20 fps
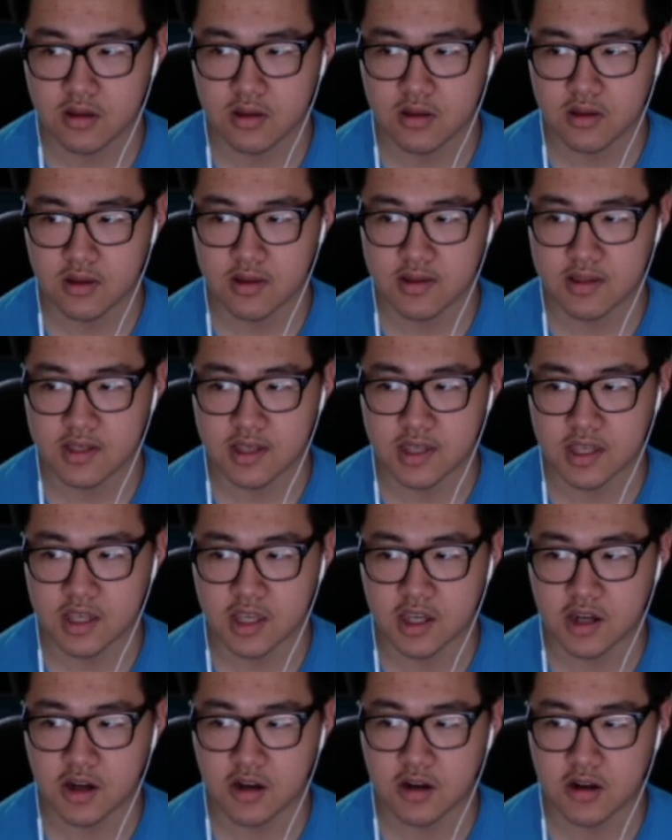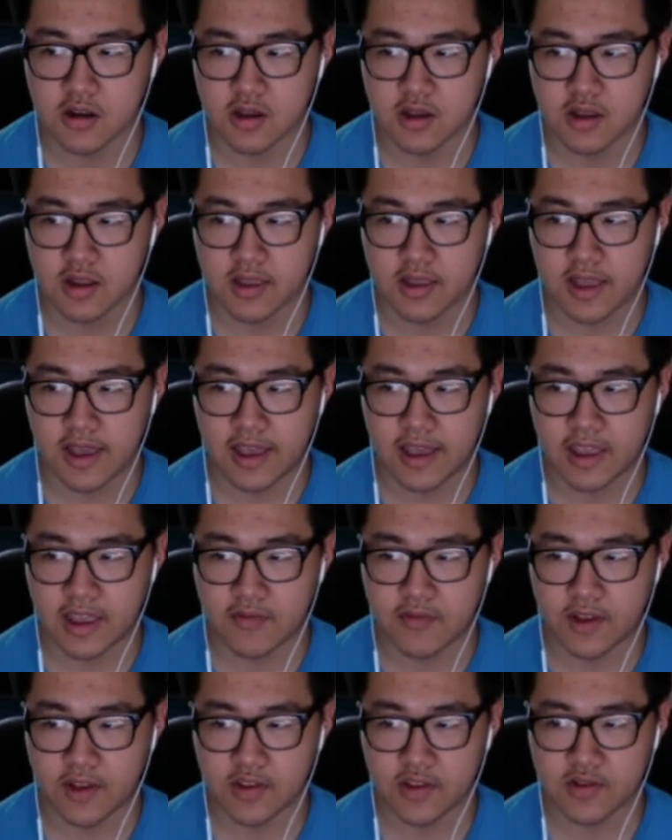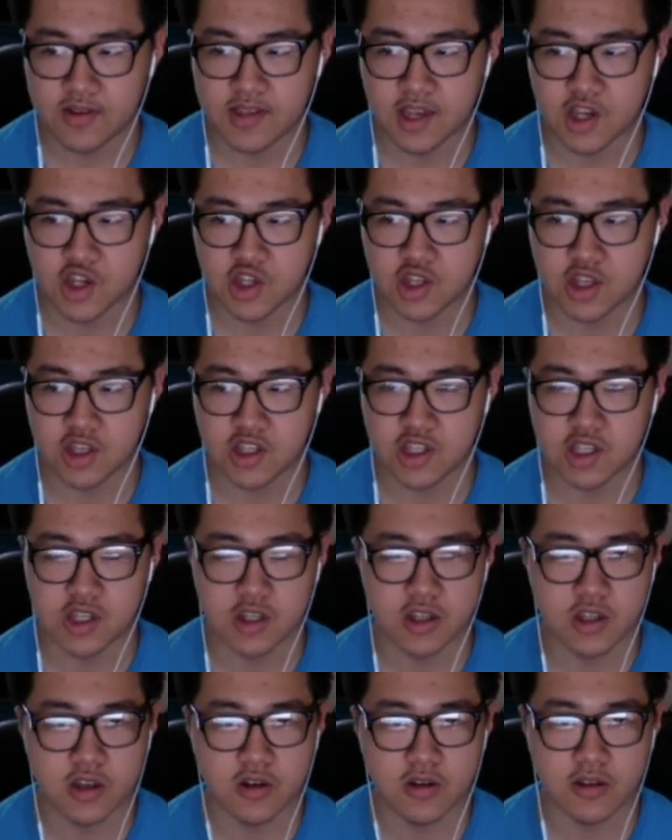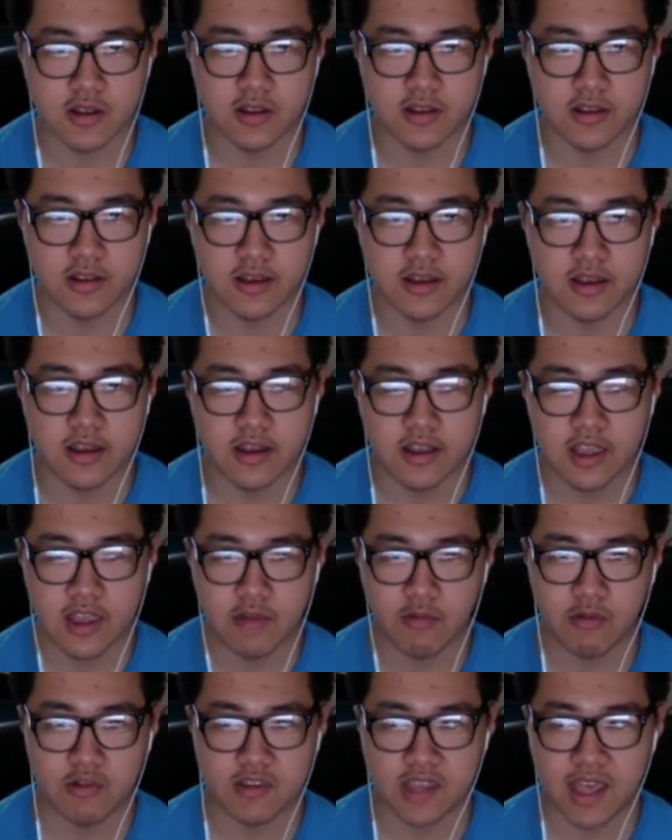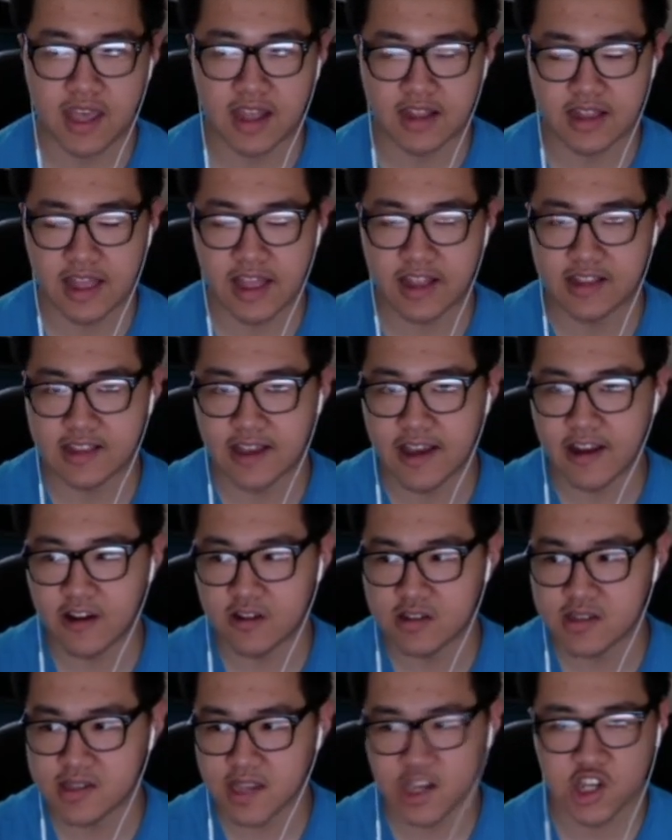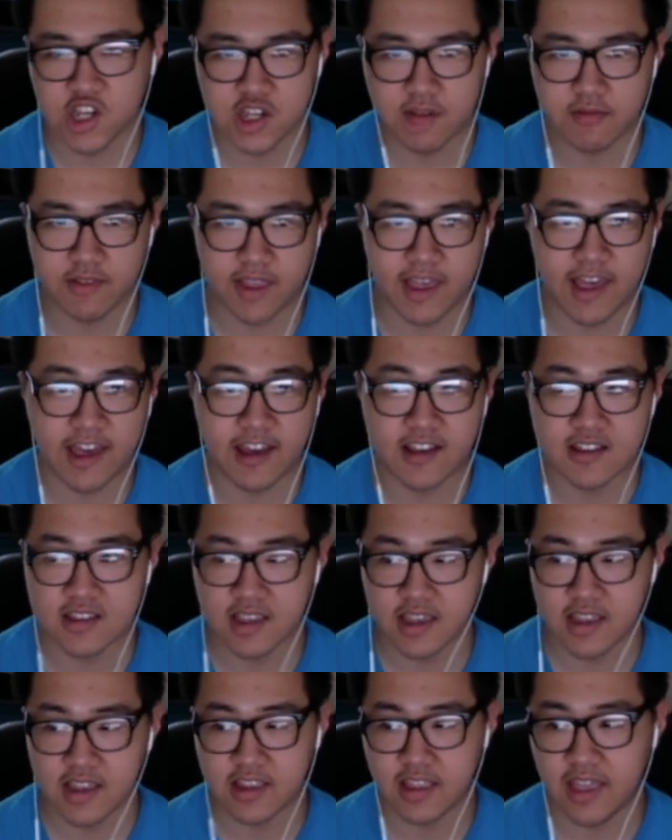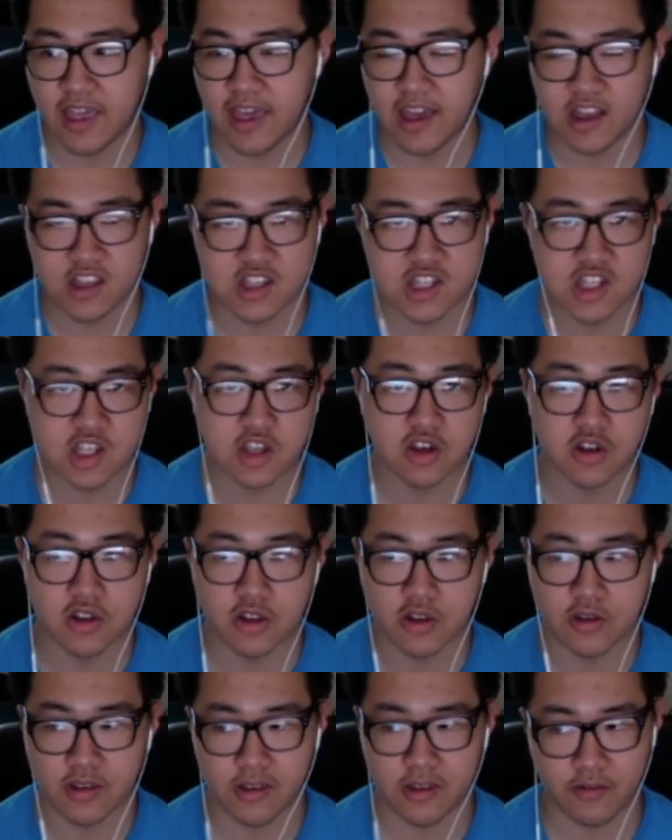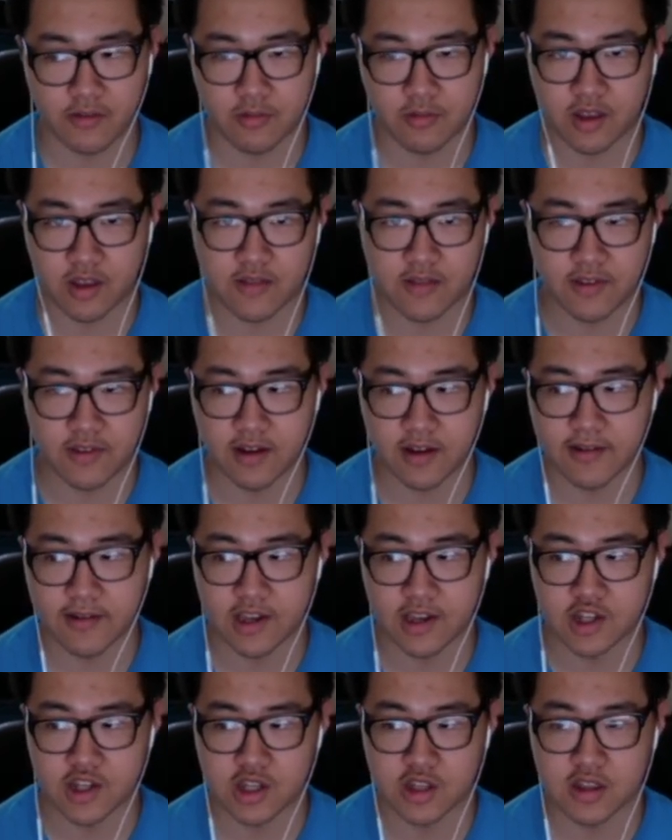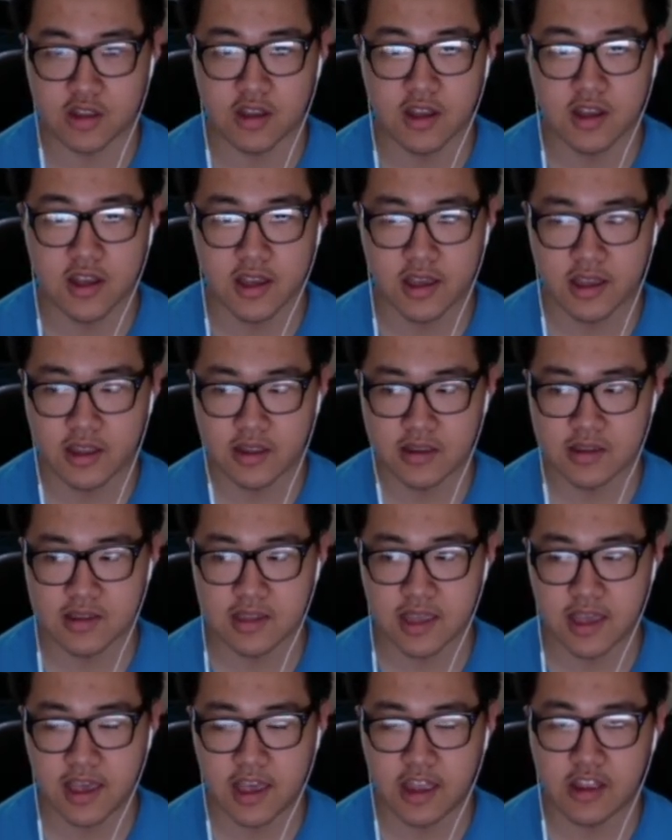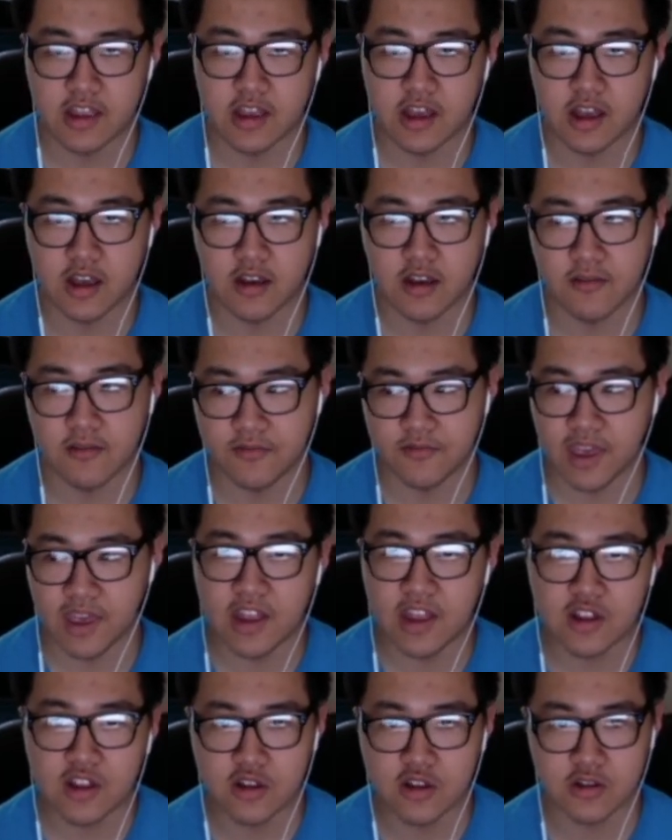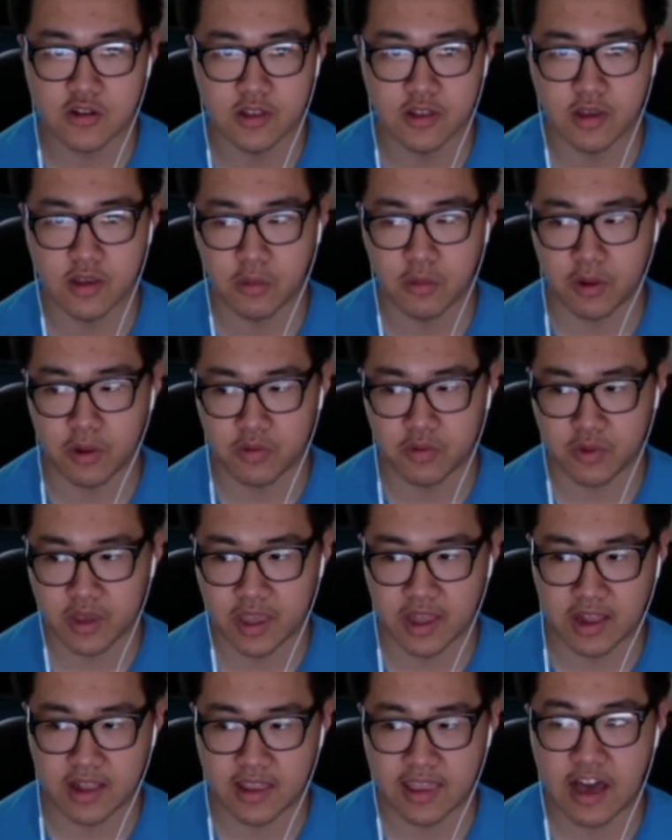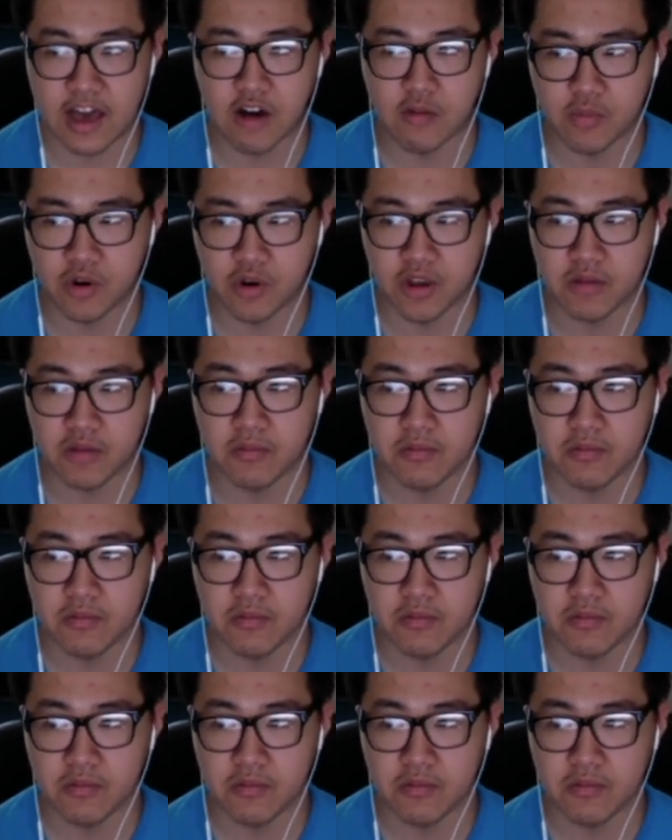can see here that if I do a section exclude, and it will take that entire section of text and exclude it from the configuration instead of include it when we get the output.